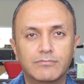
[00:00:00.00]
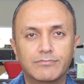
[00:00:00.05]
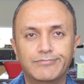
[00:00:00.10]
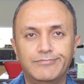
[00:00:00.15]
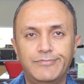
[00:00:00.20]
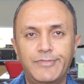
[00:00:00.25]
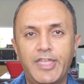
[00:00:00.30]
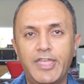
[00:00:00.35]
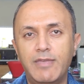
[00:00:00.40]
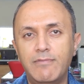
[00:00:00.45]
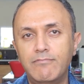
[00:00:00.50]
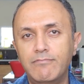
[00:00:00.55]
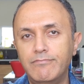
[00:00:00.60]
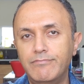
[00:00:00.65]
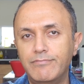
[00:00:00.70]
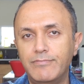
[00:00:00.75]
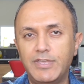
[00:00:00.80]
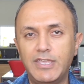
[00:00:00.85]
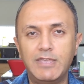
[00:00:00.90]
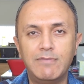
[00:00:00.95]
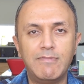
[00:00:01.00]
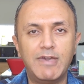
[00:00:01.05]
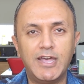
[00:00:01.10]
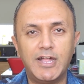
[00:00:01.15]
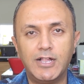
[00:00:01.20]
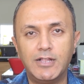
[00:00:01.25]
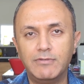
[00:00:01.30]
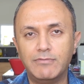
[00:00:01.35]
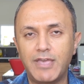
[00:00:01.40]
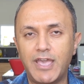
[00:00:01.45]
name,
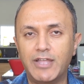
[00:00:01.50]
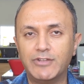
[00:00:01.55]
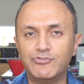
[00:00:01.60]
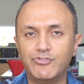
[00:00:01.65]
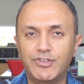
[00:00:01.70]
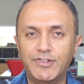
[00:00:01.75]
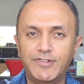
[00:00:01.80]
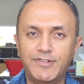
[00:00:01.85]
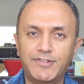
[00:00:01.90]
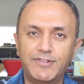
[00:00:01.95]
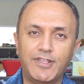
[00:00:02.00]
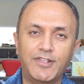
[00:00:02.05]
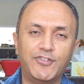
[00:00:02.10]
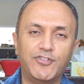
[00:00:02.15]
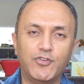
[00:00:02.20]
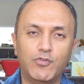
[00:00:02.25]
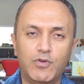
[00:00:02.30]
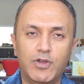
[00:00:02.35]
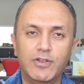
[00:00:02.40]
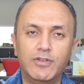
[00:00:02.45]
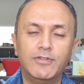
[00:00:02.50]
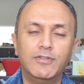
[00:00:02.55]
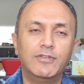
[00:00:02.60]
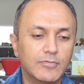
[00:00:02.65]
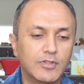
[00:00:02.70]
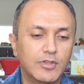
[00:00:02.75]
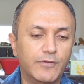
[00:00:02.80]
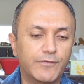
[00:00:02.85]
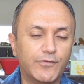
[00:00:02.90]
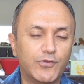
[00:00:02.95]
email, address, and so on.
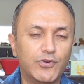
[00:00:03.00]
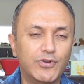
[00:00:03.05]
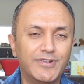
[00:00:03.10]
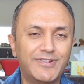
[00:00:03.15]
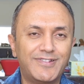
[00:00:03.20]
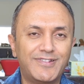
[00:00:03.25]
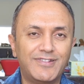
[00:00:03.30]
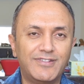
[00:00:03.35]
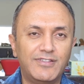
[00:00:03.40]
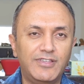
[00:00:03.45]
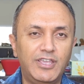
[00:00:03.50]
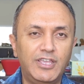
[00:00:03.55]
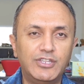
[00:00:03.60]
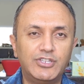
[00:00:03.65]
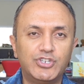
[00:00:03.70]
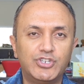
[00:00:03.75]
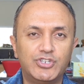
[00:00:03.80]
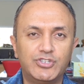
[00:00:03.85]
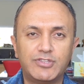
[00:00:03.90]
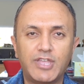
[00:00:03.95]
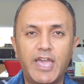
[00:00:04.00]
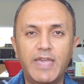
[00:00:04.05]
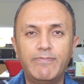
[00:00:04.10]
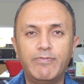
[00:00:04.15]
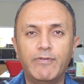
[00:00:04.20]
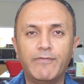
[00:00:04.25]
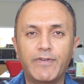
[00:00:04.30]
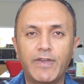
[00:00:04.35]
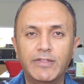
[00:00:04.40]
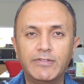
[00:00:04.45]
Of course, each type
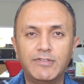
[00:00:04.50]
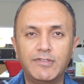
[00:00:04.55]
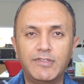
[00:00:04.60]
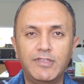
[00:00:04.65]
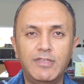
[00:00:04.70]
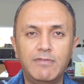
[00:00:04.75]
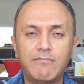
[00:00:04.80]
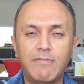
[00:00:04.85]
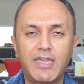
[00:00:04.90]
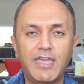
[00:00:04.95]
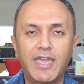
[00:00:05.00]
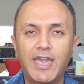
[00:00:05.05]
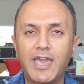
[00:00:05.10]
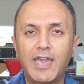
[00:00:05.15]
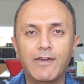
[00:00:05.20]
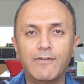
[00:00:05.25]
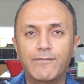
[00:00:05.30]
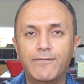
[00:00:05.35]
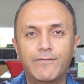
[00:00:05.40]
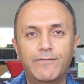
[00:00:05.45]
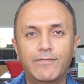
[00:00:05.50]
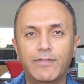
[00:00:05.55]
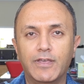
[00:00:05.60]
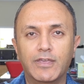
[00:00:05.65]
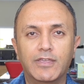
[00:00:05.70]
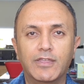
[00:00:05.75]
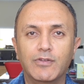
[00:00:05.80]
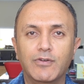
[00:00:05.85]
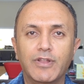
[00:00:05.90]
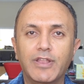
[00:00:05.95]
of entity may have
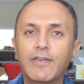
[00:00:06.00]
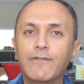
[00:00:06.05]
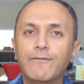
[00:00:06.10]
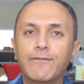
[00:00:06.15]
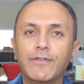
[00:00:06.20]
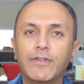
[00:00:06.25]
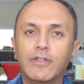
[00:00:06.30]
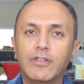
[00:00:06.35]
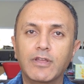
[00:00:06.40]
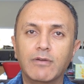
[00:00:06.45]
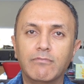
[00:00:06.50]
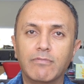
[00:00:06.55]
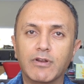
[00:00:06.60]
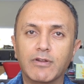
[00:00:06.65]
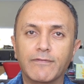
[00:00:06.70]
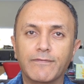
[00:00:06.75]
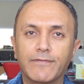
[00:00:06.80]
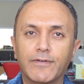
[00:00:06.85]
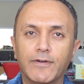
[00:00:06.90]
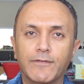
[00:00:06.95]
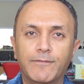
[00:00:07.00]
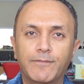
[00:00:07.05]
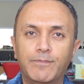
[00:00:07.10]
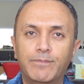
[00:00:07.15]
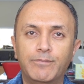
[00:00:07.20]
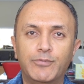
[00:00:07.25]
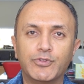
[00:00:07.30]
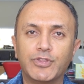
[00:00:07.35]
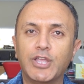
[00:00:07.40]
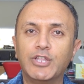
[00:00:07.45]
an infinite number of
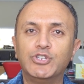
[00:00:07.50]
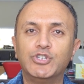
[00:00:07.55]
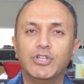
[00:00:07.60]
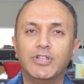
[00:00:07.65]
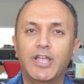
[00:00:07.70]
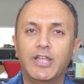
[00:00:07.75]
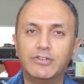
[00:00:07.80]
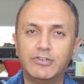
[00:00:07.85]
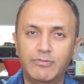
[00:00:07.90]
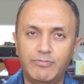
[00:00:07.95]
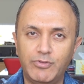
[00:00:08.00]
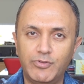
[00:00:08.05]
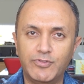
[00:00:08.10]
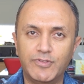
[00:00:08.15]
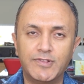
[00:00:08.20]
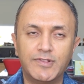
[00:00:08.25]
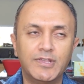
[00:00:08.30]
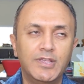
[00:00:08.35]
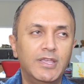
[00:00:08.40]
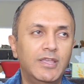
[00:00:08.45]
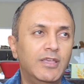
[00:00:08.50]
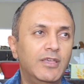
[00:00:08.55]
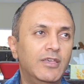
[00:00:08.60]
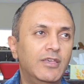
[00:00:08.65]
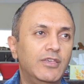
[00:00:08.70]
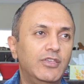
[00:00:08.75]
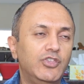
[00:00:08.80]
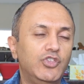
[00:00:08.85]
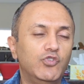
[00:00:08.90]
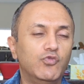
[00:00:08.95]
potential attributes.
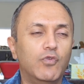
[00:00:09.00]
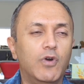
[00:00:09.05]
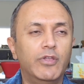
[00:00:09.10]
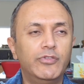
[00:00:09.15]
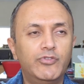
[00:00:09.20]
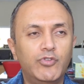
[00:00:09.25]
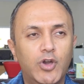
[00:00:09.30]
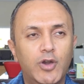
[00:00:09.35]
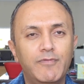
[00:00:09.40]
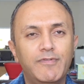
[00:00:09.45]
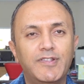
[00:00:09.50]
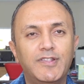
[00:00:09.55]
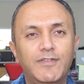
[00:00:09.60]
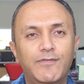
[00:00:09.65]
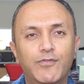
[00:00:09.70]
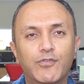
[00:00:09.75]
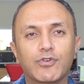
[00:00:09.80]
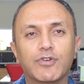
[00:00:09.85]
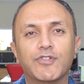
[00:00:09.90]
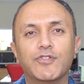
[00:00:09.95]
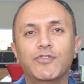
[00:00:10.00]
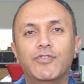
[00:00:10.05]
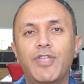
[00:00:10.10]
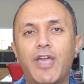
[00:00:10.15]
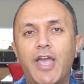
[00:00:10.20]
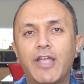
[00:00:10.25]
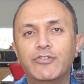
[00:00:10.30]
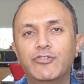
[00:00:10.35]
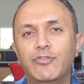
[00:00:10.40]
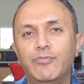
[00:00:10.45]
You want to obviously focus on
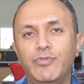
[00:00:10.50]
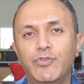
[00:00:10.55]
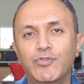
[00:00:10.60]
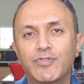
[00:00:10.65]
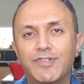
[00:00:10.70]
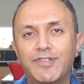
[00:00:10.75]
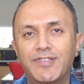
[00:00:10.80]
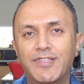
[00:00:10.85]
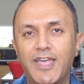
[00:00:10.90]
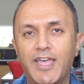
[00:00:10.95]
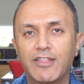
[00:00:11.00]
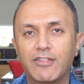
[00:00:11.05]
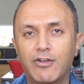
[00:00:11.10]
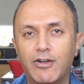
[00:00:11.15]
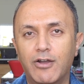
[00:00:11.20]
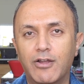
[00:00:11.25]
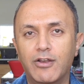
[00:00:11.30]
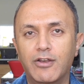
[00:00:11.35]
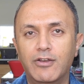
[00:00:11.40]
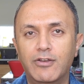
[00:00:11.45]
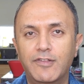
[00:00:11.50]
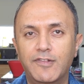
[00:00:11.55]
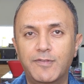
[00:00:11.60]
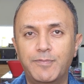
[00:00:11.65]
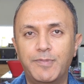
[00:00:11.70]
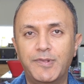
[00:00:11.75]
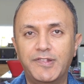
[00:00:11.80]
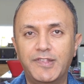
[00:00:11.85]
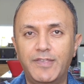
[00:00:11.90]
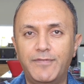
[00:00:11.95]
the attributes that are
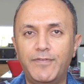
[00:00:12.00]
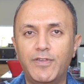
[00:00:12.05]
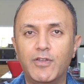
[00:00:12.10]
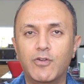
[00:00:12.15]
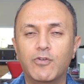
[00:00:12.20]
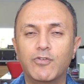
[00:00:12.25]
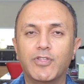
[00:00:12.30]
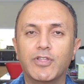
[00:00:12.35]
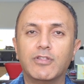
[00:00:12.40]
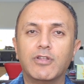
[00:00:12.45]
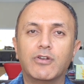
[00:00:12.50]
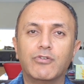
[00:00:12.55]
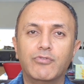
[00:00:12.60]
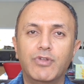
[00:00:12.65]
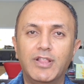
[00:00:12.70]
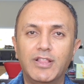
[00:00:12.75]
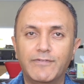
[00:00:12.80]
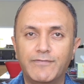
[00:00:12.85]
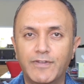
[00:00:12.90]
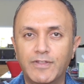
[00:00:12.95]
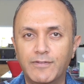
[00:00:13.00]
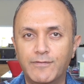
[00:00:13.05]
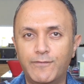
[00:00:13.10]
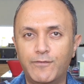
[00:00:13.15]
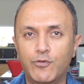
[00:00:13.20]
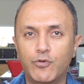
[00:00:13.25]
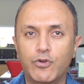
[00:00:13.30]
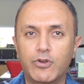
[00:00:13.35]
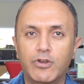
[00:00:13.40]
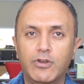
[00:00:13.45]
specific or that are relevant
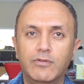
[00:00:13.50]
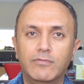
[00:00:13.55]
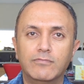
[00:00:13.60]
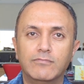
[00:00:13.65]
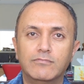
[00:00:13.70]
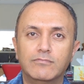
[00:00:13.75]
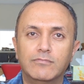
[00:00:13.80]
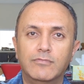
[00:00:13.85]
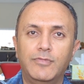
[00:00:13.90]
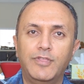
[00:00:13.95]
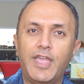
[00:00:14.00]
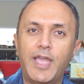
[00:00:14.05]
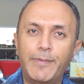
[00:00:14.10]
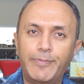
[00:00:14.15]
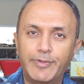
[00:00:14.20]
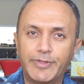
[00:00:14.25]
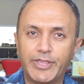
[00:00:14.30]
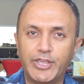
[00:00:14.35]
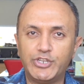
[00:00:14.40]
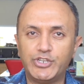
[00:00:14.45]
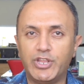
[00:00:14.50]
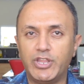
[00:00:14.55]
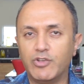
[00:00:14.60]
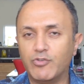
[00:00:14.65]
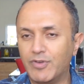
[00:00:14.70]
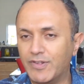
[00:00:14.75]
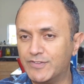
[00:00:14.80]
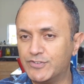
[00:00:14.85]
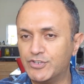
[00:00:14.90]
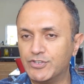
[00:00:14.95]
for the application in
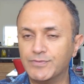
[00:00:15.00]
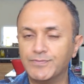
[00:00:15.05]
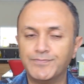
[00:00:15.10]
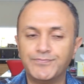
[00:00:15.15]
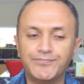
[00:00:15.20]
question.